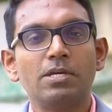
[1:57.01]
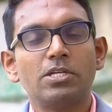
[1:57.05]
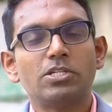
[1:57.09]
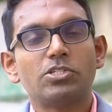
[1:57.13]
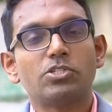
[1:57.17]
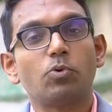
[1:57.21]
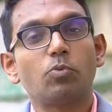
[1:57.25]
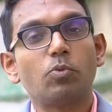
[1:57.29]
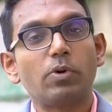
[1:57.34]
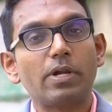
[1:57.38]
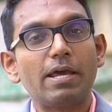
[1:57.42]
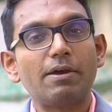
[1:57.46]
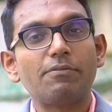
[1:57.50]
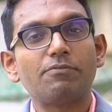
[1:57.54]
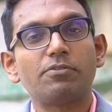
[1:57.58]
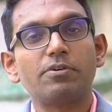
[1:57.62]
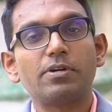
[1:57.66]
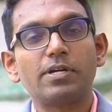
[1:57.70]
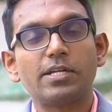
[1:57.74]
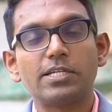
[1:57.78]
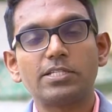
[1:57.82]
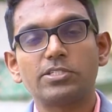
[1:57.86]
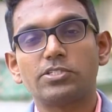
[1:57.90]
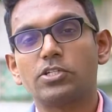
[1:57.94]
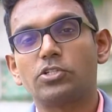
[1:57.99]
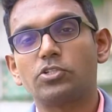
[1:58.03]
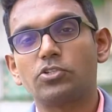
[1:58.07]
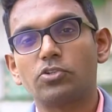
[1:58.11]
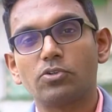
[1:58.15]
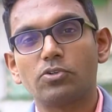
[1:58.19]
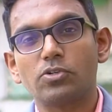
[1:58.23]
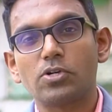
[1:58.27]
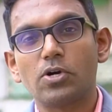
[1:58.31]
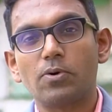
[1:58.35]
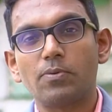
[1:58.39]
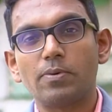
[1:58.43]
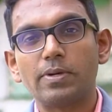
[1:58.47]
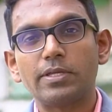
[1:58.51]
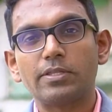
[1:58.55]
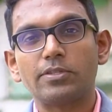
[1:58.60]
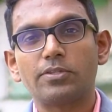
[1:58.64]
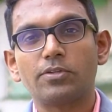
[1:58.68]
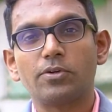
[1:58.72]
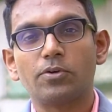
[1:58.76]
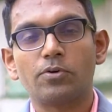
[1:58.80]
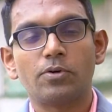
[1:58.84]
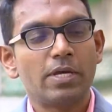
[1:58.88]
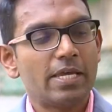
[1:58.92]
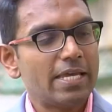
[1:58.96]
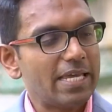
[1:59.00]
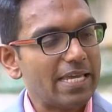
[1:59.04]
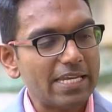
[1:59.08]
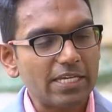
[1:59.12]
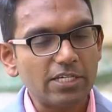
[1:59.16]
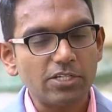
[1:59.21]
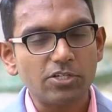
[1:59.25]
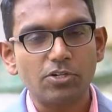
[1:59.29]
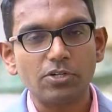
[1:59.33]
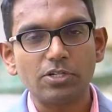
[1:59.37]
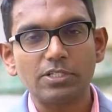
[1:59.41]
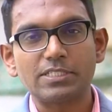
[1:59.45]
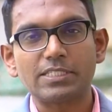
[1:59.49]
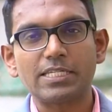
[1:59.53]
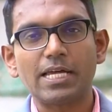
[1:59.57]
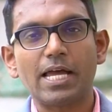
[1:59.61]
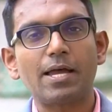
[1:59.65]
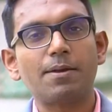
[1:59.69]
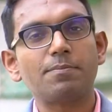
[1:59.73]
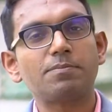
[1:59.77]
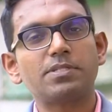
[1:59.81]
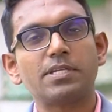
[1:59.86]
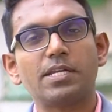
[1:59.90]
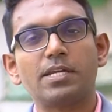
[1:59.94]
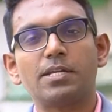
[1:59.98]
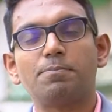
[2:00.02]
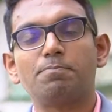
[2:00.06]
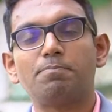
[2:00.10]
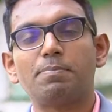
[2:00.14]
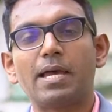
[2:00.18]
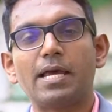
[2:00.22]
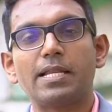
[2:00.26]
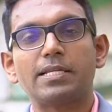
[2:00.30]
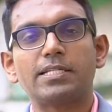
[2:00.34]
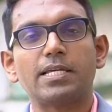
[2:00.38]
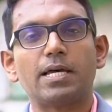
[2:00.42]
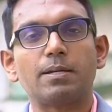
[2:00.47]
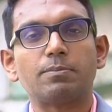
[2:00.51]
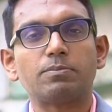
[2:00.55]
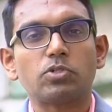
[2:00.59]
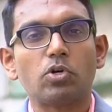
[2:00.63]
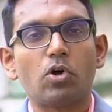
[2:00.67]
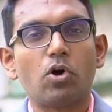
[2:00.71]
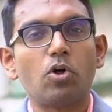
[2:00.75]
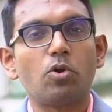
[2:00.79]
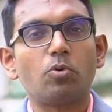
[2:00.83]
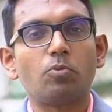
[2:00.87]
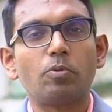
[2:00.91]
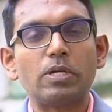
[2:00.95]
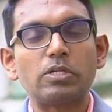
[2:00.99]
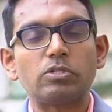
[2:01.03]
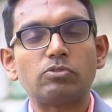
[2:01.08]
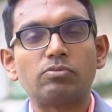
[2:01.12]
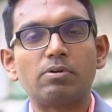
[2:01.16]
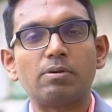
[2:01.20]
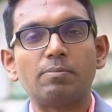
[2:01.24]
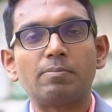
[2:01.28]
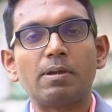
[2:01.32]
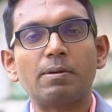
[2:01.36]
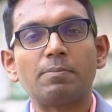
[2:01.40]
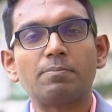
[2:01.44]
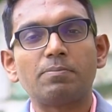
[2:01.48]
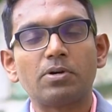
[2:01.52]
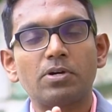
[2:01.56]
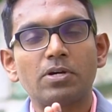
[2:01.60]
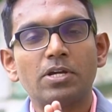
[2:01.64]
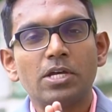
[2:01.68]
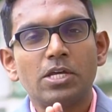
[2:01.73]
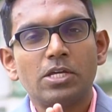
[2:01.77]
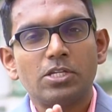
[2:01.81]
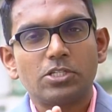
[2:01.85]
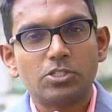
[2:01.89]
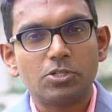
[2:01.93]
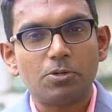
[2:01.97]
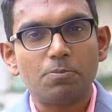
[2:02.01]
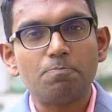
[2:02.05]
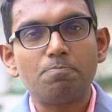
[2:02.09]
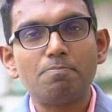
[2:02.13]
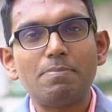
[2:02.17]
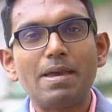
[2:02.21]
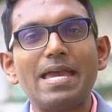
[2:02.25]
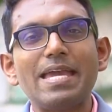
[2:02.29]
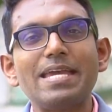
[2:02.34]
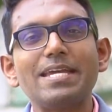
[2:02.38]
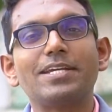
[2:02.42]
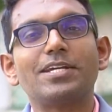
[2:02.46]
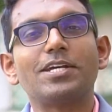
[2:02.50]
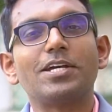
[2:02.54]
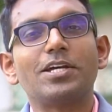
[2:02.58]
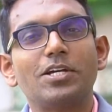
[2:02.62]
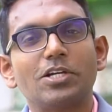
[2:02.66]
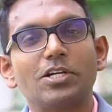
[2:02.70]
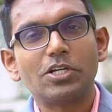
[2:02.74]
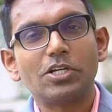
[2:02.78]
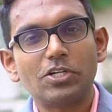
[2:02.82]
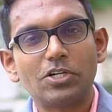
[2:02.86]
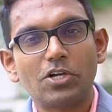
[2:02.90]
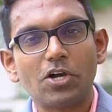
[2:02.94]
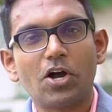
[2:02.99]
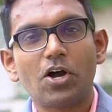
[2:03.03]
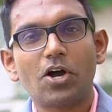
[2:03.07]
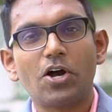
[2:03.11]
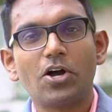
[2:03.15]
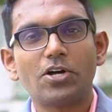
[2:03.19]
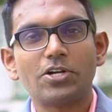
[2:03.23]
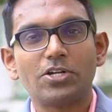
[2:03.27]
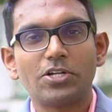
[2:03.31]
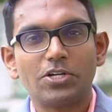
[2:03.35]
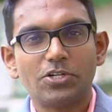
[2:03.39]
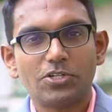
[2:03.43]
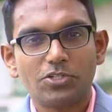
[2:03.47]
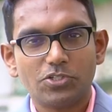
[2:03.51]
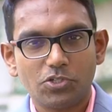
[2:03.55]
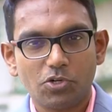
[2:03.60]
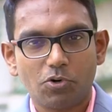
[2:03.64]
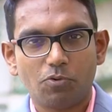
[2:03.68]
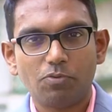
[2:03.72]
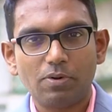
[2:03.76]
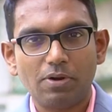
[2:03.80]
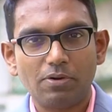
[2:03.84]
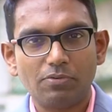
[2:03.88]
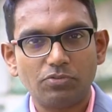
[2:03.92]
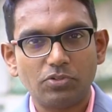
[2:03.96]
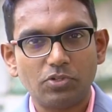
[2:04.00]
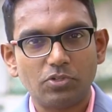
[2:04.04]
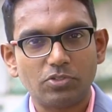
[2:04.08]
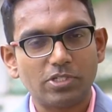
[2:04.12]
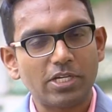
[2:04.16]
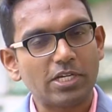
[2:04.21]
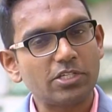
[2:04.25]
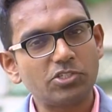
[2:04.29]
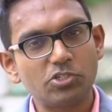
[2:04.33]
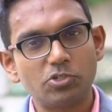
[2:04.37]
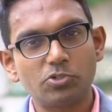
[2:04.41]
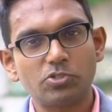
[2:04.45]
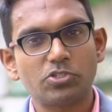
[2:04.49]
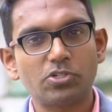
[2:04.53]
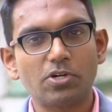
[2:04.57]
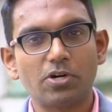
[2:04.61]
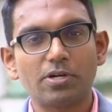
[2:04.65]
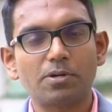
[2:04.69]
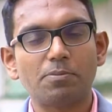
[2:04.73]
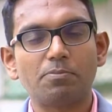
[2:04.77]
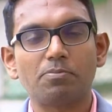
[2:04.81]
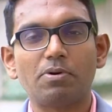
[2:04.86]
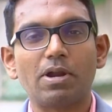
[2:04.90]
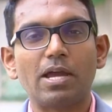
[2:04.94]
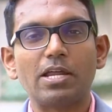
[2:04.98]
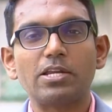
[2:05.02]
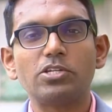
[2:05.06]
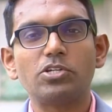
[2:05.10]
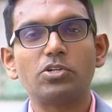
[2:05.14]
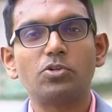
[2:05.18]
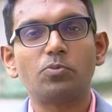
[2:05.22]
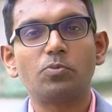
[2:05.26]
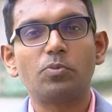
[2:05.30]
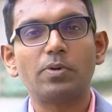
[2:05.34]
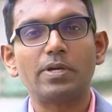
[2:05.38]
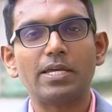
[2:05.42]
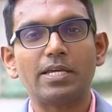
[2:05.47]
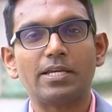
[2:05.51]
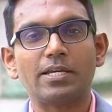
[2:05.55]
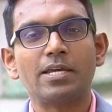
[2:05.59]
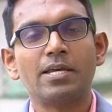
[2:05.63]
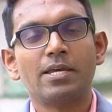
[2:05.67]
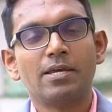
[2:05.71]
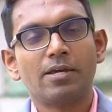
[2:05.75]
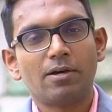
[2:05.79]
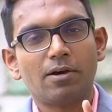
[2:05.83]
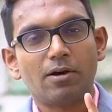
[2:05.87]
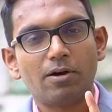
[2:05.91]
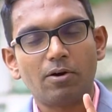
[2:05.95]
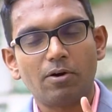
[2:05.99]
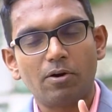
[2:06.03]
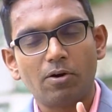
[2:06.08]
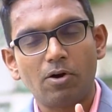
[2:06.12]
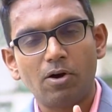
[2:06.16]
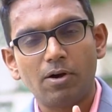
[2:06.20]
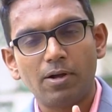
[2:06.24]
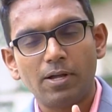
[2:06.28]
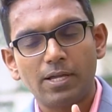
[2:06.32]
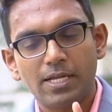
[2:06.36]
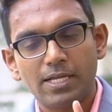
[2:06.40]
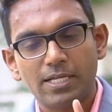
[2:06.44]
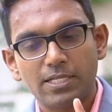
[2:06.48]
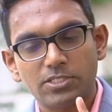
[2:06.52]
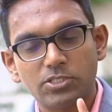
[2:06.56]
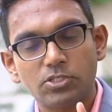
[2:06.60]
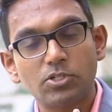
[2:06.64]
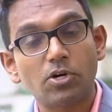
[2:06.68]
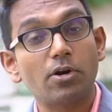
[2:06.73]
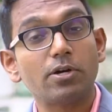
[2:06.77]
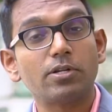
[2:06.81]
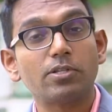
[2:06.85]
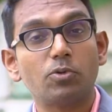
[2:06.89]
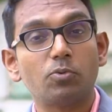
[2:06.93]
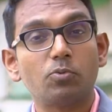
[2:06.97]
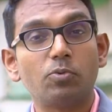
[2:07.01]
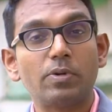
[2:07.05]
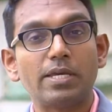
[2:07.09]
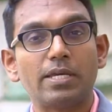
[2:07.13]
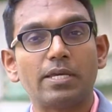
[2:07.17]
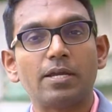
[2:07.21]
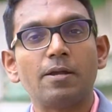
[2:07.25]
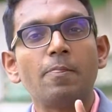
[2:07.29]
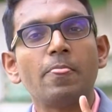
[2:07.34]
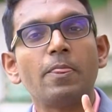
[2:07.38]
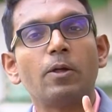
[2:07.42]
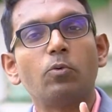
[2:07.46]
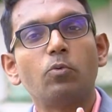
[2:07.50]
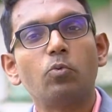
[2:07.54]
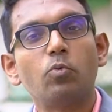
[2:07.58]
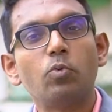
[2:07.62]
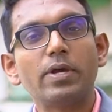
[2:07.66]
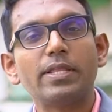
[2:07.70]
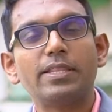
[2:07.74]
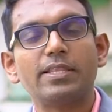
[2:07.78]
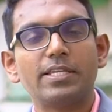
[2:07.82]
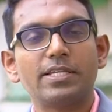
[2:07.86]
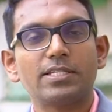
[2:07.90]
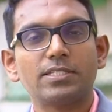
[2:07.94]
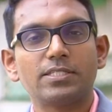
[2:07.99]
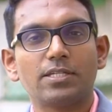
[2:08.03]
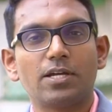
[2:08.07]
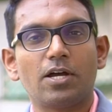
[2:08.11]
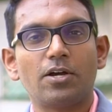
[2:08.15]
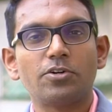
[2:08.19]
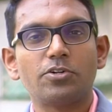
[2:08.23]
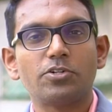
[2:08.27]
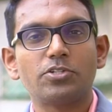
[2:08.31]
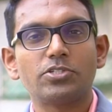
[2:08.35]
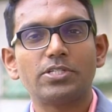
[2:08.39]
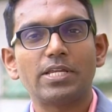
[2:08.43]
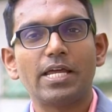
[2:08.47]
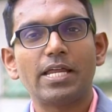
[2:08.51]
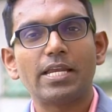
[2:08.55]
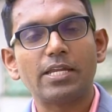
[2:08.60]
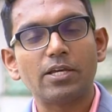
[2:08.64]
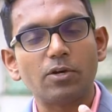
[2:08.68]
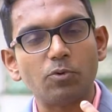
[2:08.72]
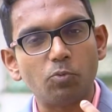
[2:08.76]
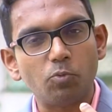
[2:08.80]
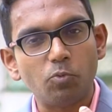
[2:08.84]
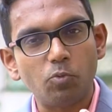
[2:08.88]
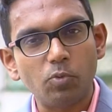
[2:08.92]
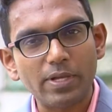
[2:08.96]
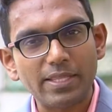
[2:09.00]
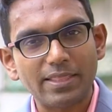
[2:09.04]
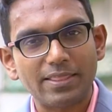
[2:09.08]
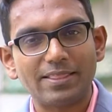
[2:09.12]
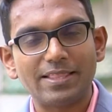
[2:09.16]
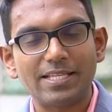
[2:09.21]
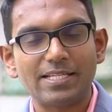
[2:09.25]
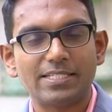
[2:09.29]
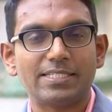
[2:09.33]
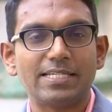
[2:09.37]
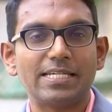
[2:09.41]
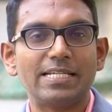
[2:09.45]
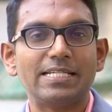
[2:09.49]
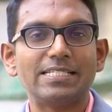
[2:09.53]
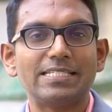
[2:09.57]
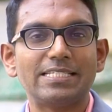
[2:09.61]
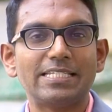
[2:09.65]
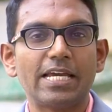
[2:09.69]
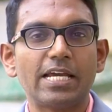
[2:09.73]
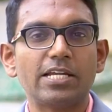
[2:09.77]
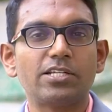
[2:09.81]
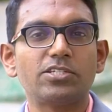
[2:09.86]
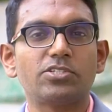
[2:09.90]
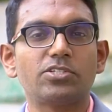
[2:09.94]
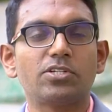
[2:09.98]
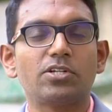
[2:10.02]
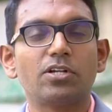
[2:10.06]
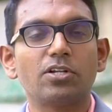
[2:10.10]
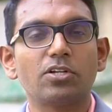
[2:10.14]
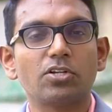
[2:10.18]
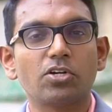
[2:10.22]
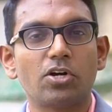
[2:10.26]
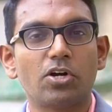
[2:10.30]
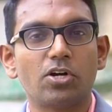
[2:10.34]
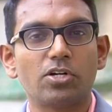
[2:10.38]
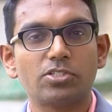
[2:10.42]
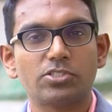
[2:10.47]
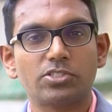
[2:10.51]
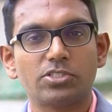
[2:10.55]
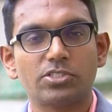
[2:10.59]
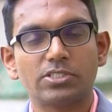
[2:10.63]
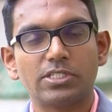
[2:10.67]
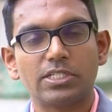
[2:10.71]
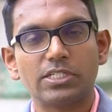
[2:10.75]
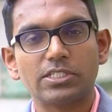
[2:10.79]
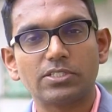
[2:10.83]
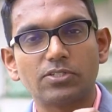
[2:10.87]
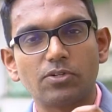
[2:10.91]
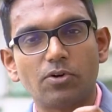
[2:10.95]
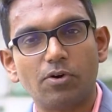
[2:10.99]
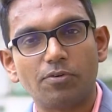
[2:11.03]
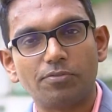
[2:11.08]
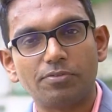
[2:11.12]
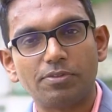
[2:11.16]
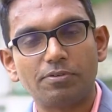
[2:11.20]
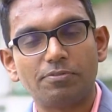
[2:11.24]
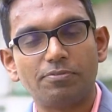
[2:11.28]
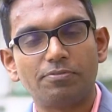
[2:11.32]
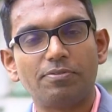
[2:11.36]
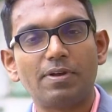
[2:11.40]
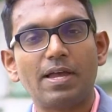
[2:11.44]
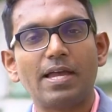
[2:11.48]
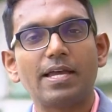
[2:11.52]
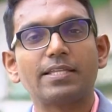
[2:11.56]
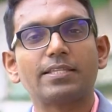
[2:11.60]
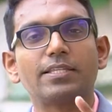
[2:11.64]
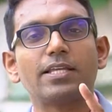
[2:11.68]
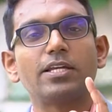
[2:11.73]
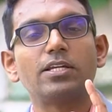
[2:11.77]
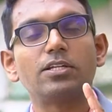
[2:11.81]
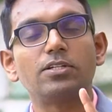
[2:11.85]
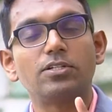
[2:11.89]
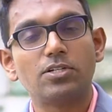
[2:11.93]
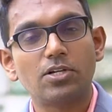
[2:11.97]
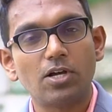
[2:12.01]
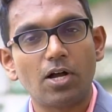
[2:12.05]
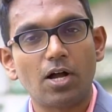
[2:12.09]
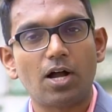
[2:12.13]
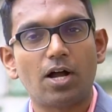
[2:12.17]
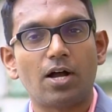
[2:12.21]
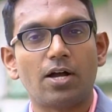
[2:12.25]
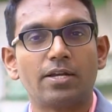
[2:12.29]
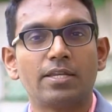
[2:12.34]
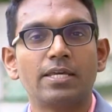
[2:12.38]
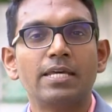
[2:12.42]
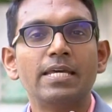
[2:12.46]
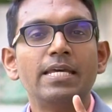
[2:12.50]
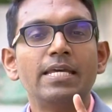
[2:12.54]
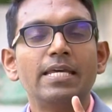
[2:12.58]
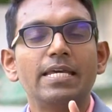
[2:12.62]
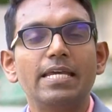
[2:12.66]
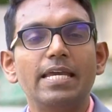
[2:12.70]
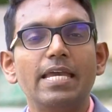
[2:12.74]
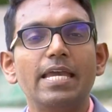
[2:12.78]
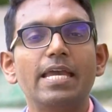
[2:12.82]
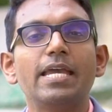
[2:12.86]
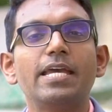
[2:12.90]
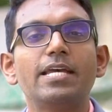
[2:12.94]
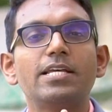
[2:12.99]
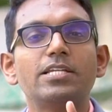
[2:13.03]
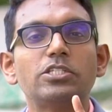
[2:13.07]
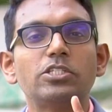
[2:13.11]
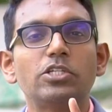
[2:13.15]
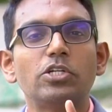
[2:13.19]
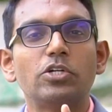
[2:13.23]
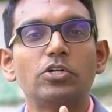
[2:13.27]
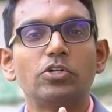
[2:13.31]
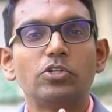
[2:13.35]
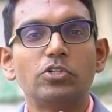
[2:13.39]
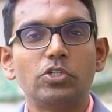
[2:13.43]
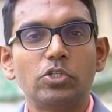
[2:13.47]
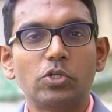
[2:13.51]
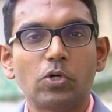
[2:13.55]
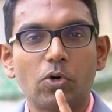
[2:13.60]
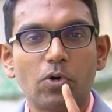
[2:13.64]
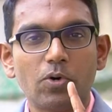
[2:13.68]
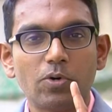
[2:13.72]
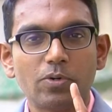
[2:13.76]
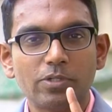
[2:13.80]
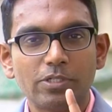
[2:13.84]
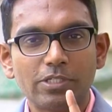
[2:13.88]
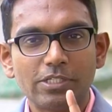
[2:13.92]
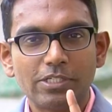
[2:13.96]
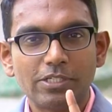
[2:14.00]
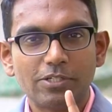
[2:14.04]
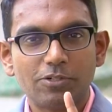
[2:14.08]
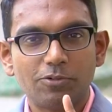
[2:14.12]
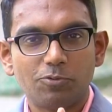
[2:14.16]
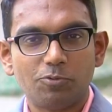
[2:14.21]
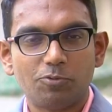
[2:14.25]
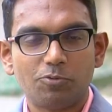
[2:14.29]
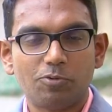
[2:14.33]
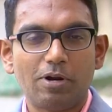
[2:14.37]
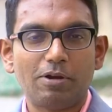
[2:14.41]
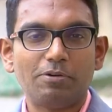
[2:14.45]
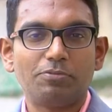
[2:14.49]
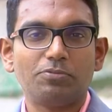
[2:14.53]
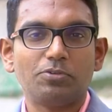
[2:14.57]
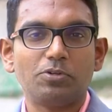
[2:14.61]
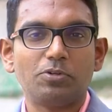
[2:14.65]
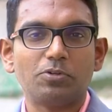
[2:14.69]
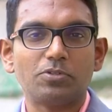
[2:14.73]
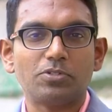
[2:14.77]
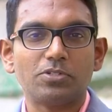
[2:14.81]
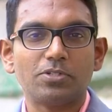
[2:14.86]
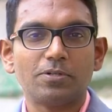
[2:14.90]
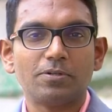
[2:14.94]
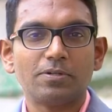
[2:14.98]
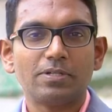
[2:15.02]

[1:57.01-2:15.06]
So whatever it is that you're going through, in good times and in bad times, always remember to make God your refuge. As you start a brand new week, Uh, uh, start the week with this understanding, with this intentional consciousness of the fact that God is your refuge.